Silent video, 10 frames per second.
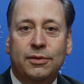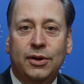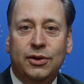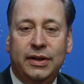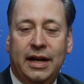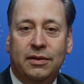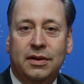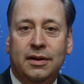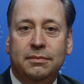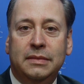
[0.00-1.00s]
for a good
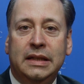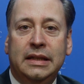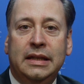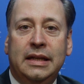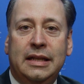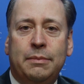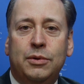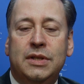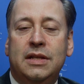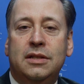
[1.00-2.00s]
outcome. And that
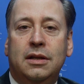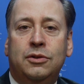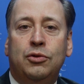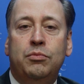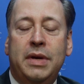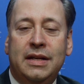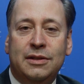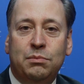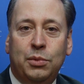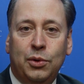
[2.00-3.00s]
presents a
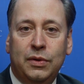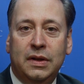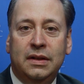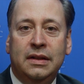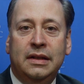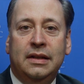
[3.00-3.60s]
tremendous burden